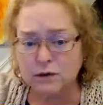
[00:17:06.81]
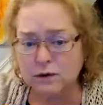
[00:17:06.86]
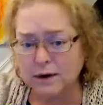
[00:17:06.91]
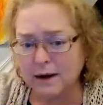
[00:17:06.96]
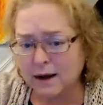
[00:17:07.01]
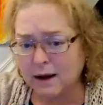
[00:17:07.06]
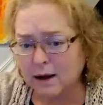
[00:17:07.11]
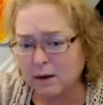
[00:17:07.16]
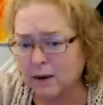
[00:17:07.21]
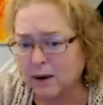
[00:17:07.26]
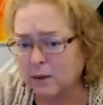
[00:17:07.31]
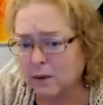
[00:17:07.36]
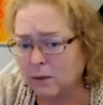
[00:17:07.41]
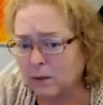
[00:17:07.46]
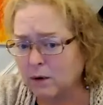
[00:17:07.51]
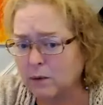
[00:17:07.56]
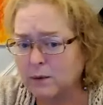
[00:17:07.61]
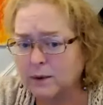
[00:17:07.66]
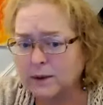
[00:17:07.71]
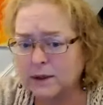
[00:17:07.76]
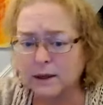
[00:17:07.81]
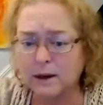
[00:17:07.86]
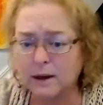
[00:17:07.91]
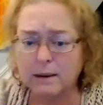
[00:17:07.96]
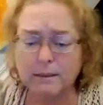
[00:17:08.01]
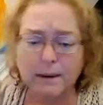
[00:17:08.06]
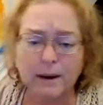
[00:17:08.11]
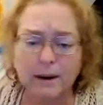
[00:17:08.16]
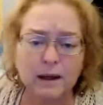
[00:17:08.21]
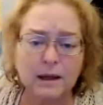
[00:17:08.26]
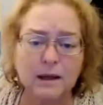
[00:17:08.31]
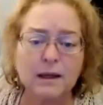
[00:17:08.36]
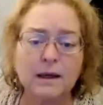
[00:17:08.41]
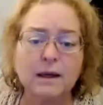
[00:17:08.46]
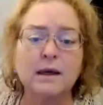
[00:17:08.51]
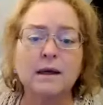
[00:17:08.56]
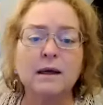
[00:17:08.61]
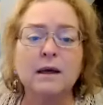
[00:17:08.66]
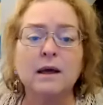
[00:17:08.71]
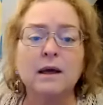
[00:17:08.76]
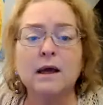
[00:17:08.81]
or how I work with the Kabbalah